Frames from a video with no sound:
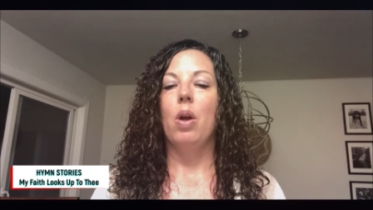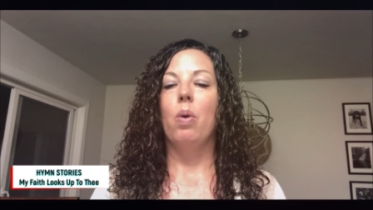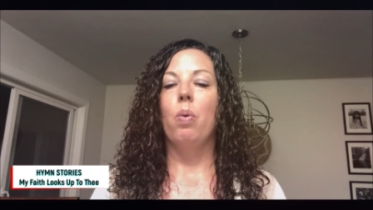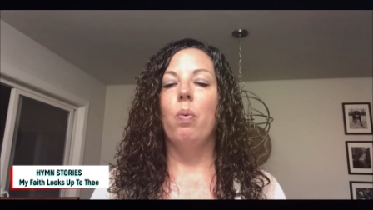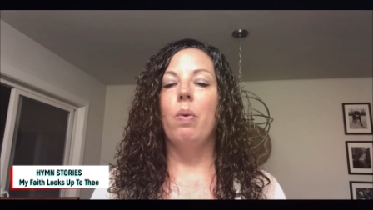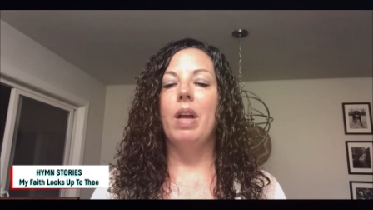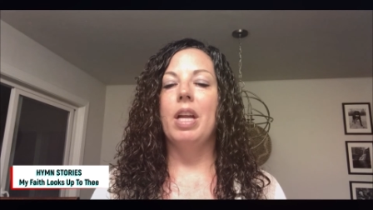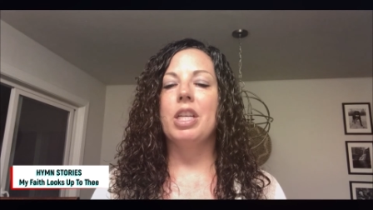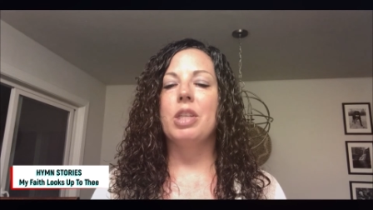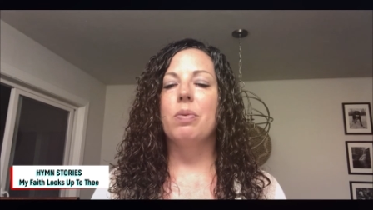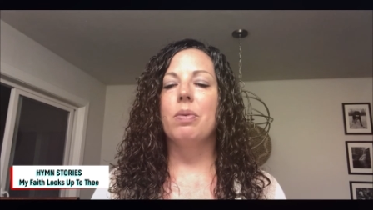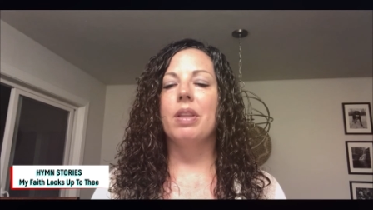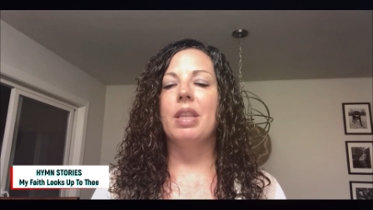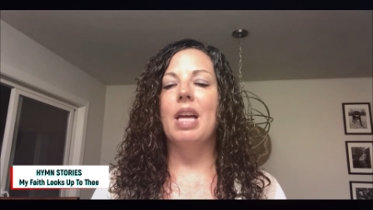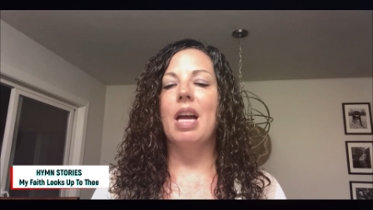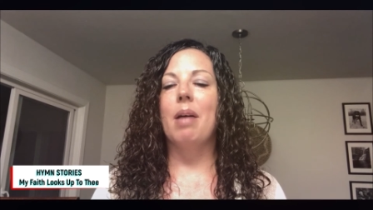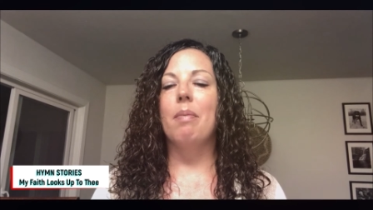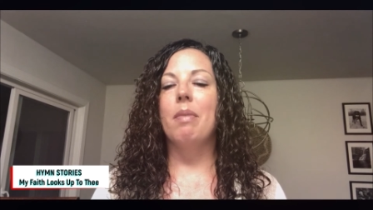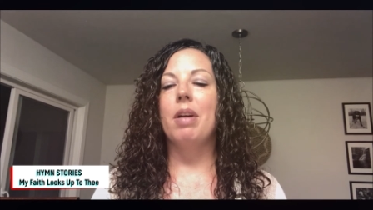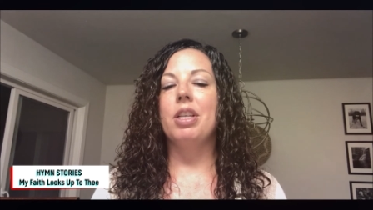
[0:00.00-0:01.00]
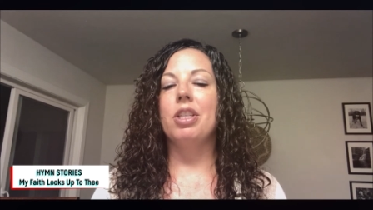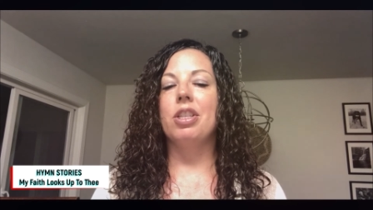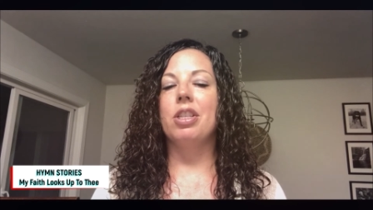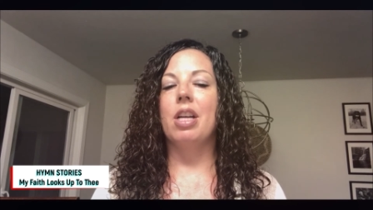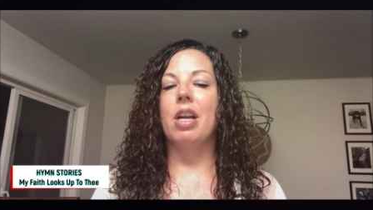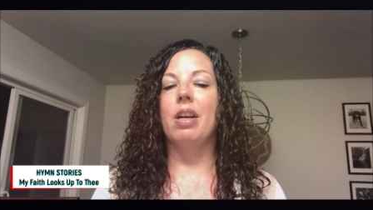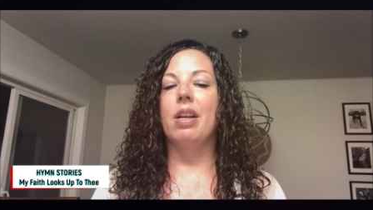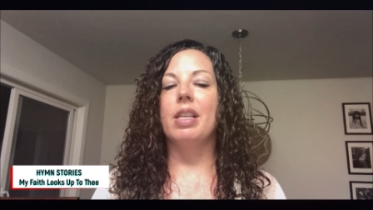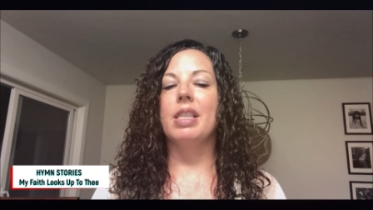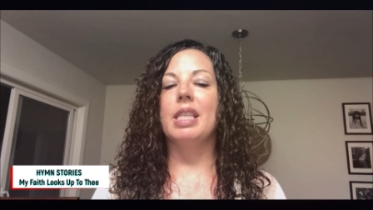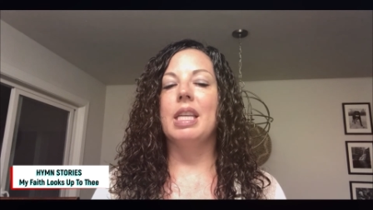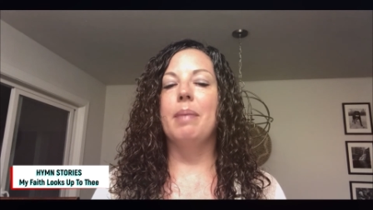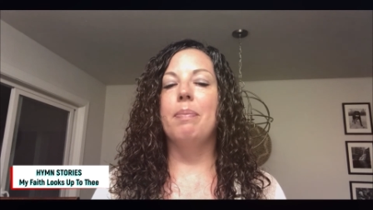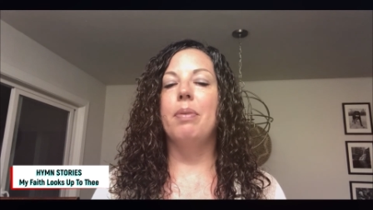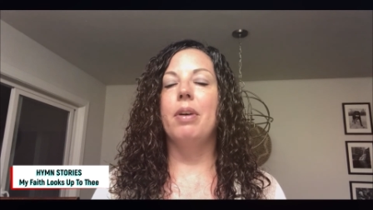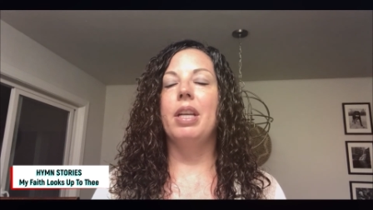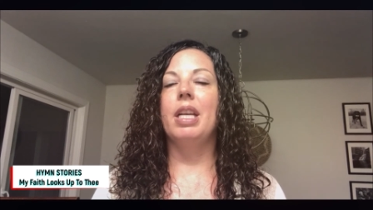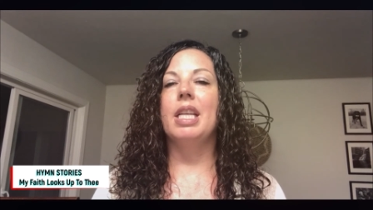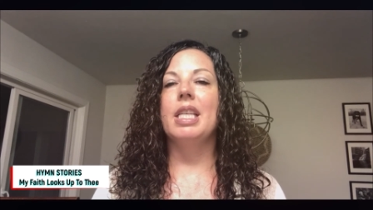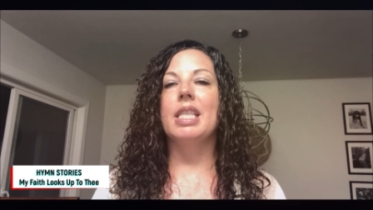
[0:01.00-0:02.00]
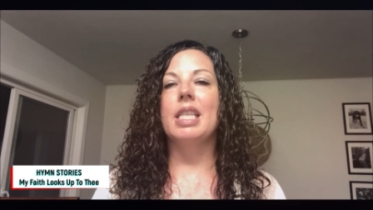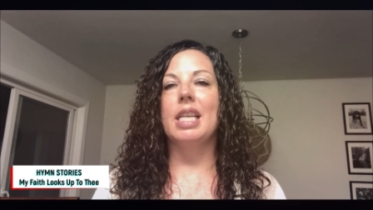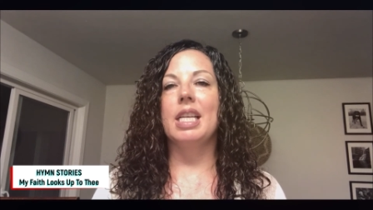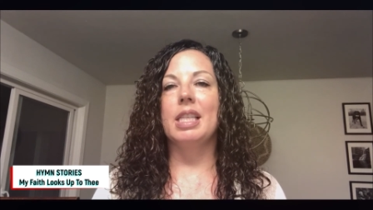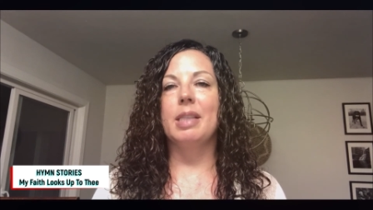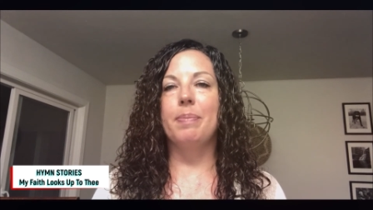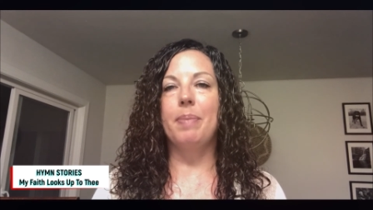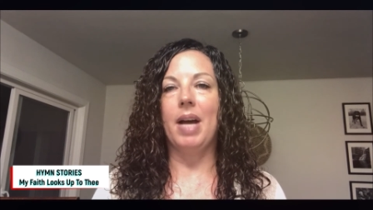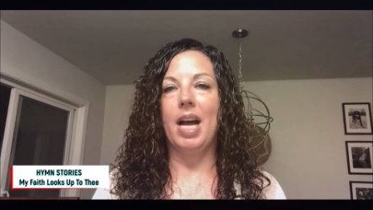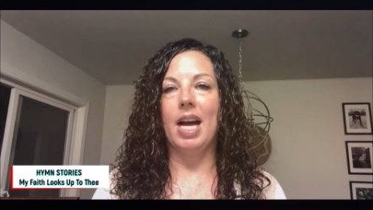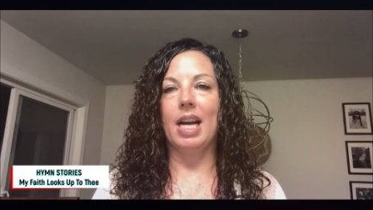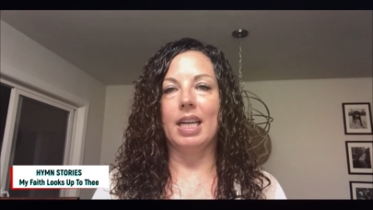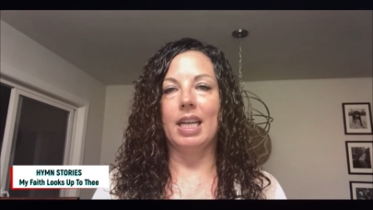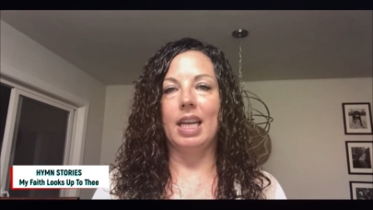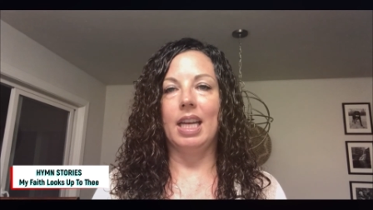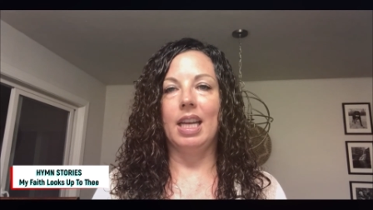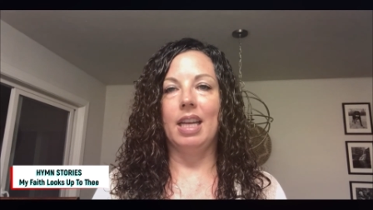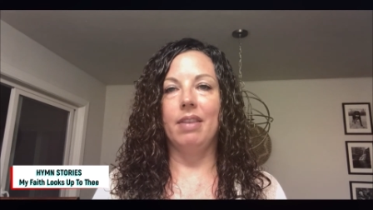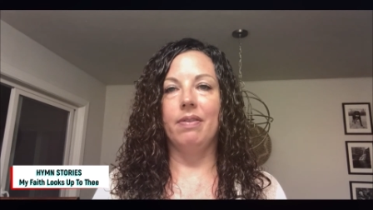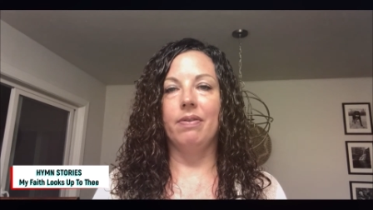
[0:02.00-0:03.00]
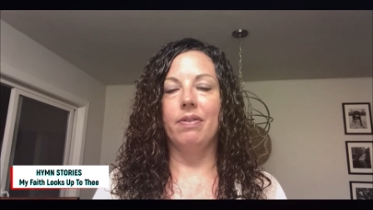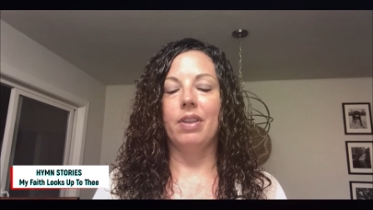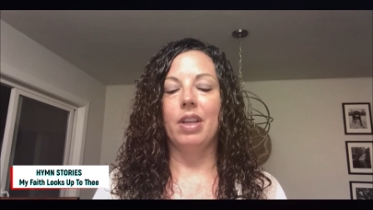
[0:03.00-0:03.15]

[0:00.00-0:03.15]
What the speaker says: which, without much notice, he put into his pocket.